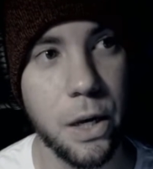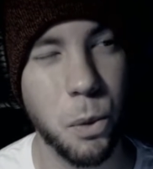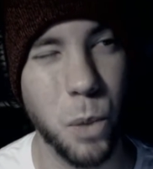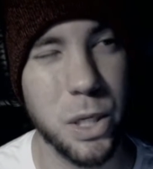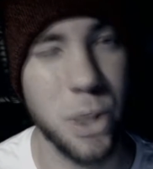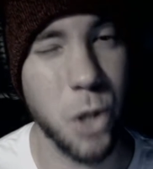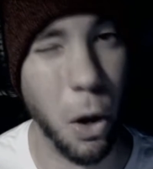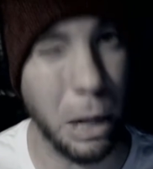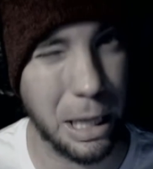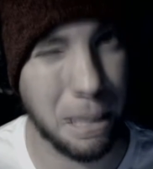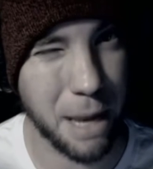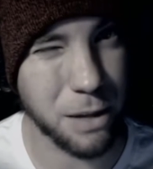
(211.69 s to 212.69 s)
was
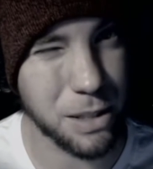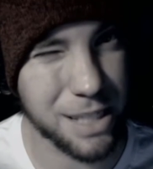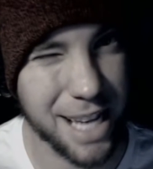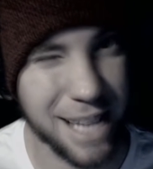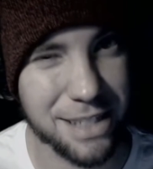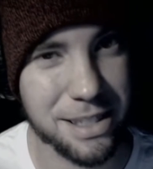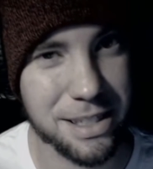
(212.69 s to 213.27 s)
all about sex.